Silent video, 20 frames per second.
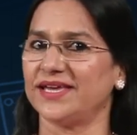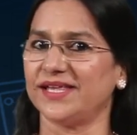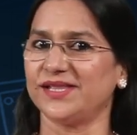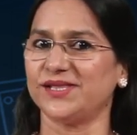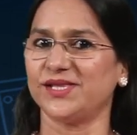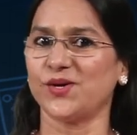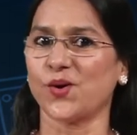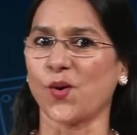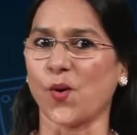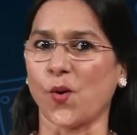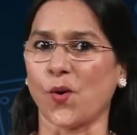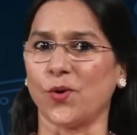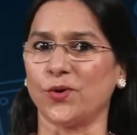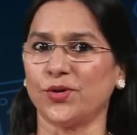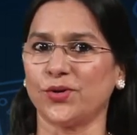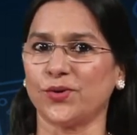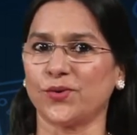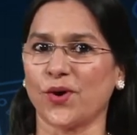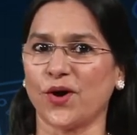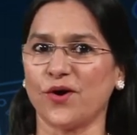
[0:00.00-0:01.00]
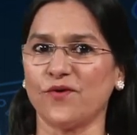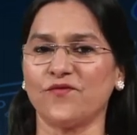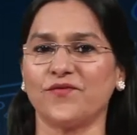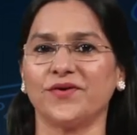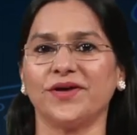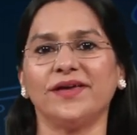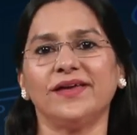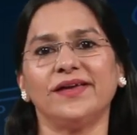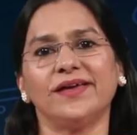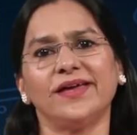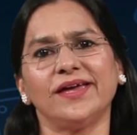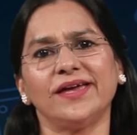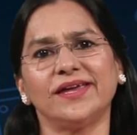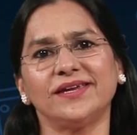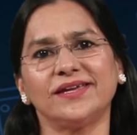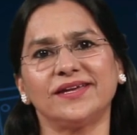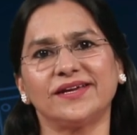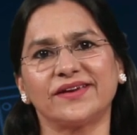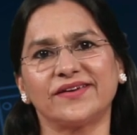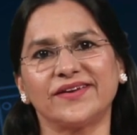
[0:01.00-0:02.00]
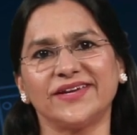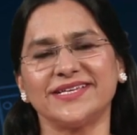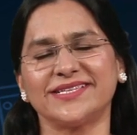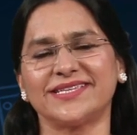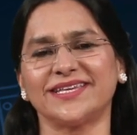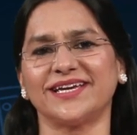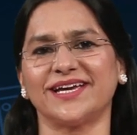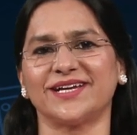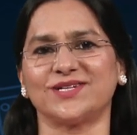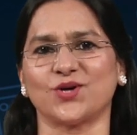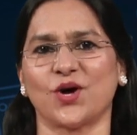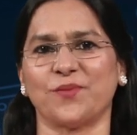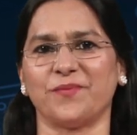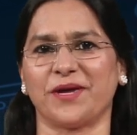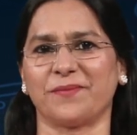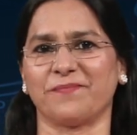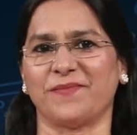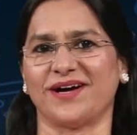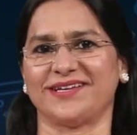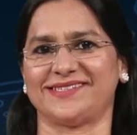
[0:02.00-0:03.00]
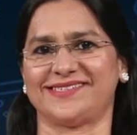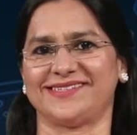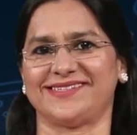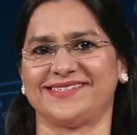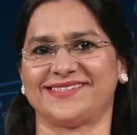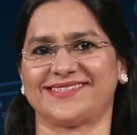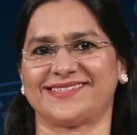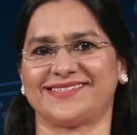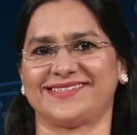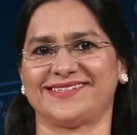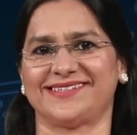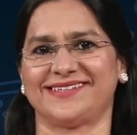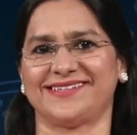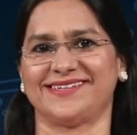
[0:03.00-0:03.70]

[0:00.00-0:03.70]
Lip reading: in the order of increasing atomic masses.